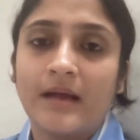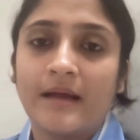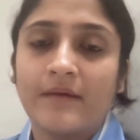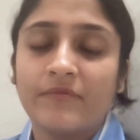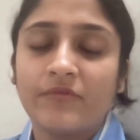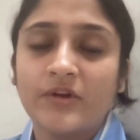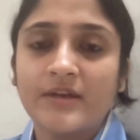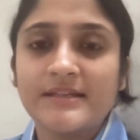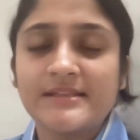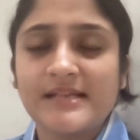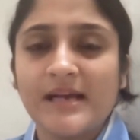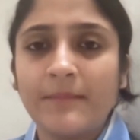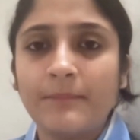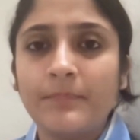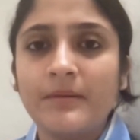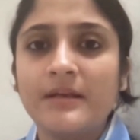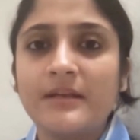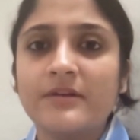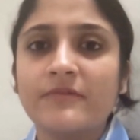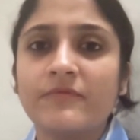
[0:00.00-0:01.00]
for
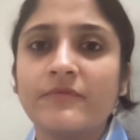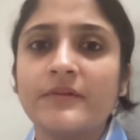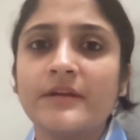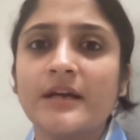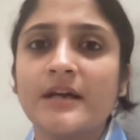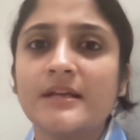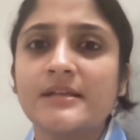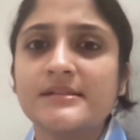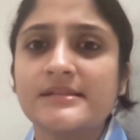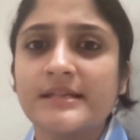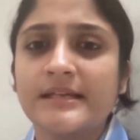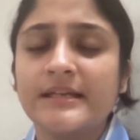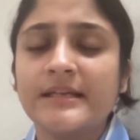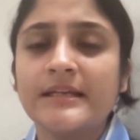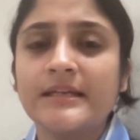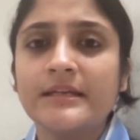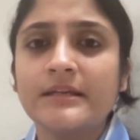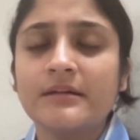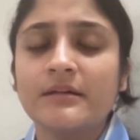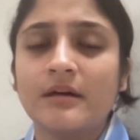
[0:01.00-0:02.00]
example, if we are saying